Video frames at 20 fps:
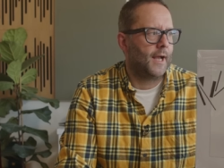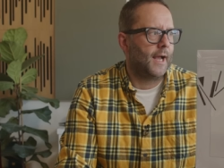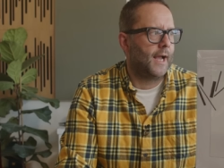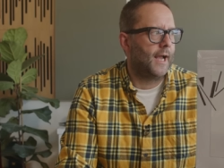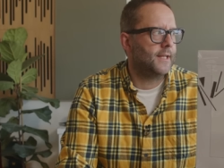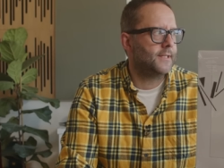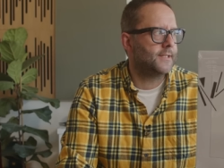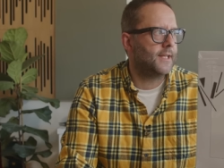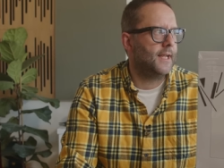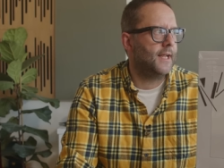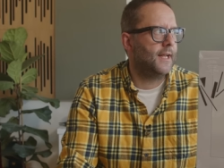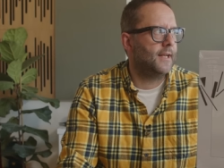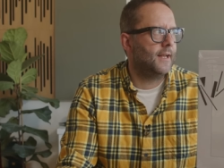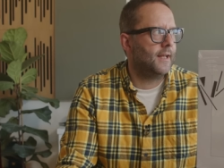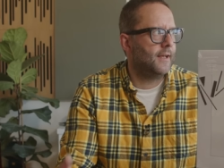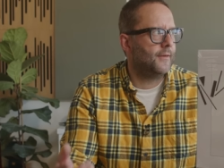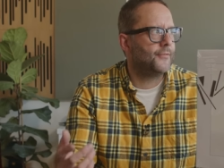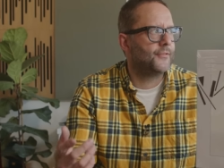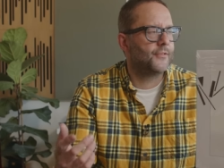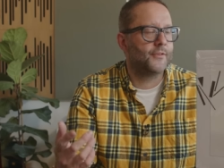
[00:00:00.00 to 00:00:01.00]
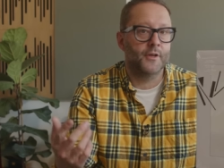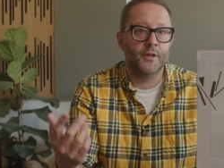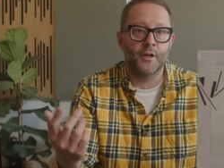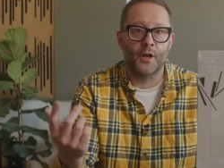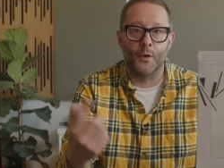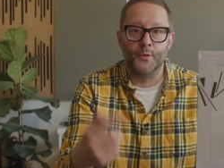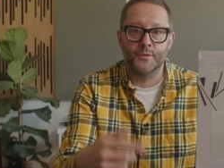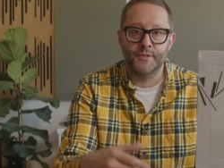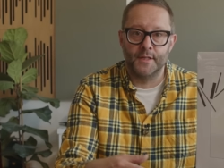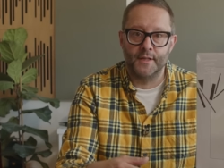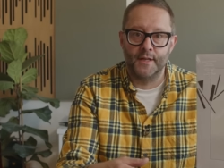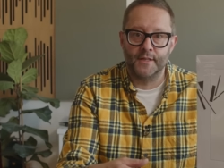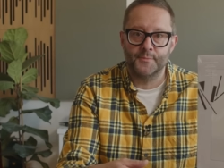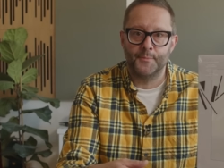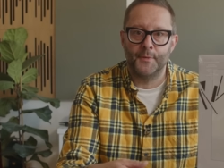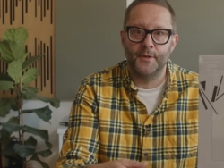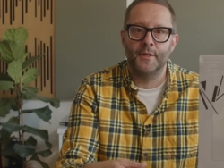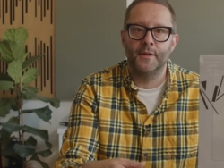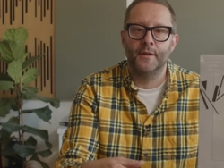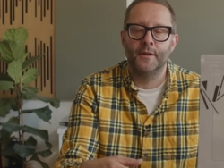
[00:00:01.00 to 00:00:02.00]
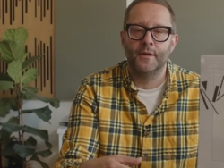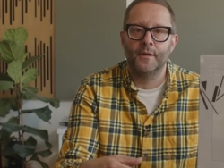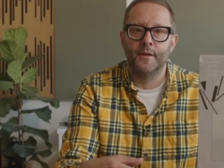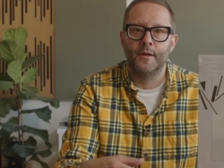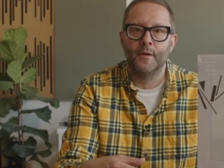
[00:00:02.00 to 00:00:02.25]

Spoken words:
And he lives close to Lisbon.